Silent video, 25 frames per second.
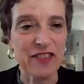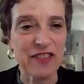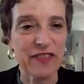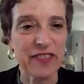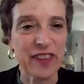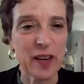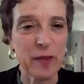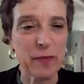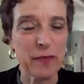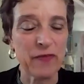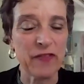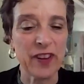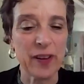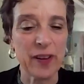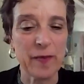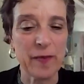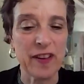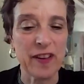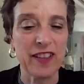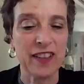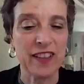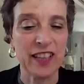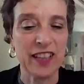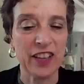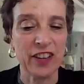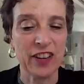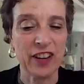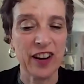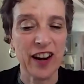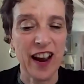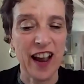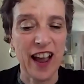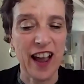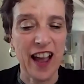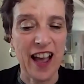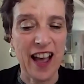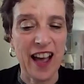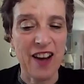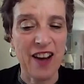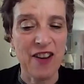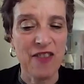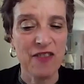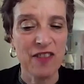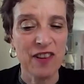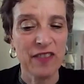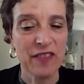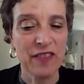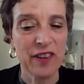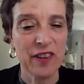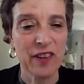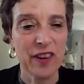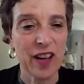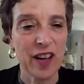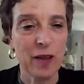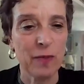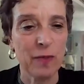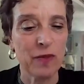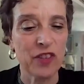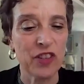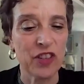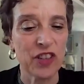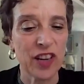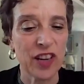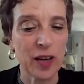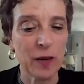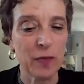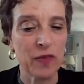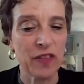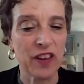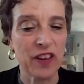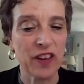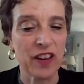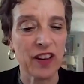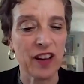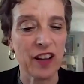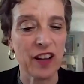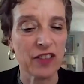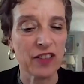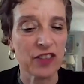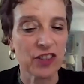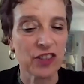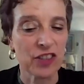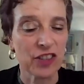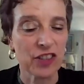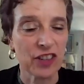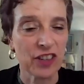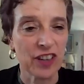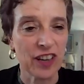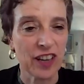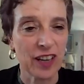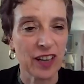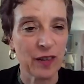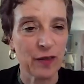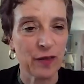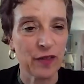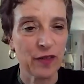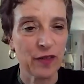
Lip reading: female leader, how have you helped shape the culture of